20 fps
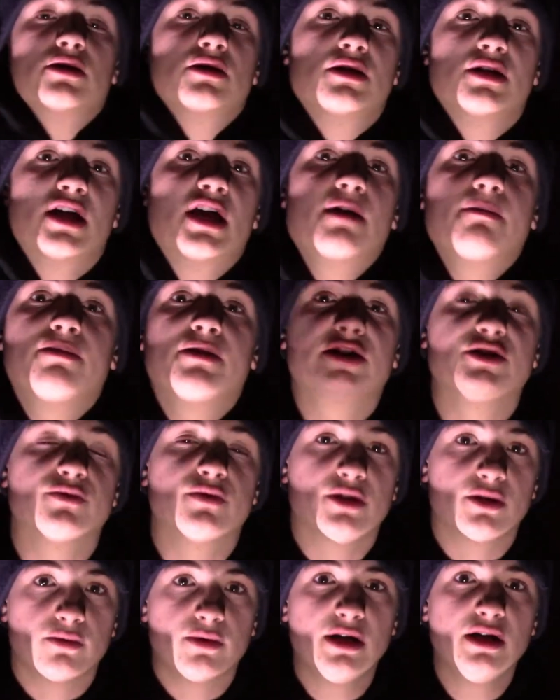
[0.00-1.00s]
The game plays
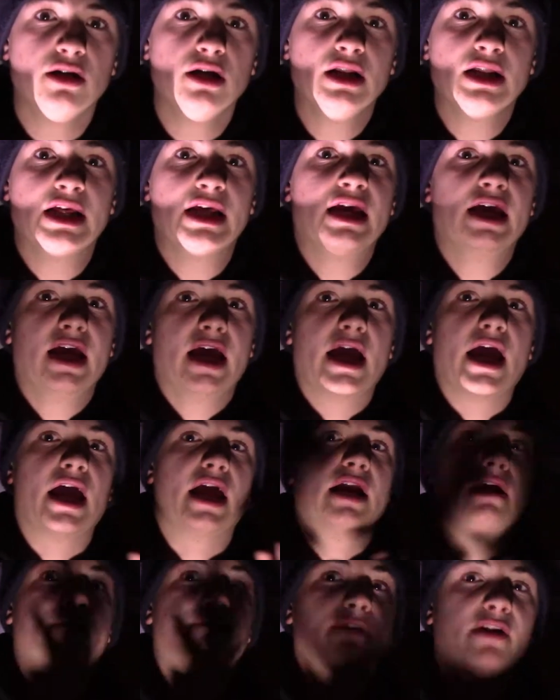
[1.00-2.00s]
really well,
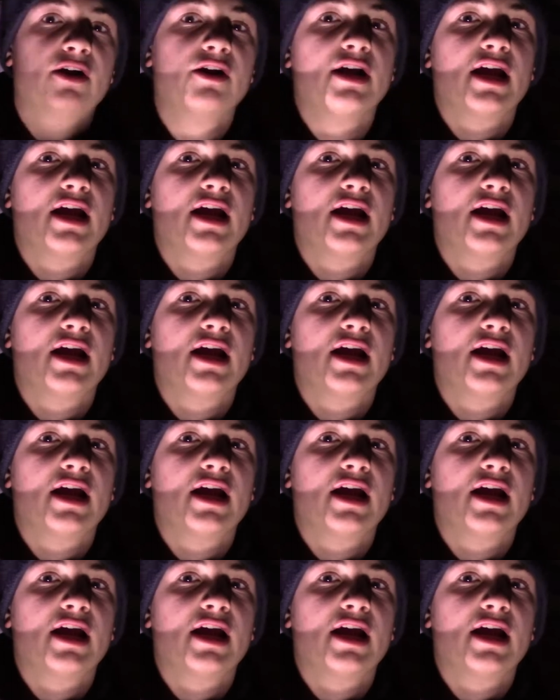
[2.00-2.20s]
and I'm very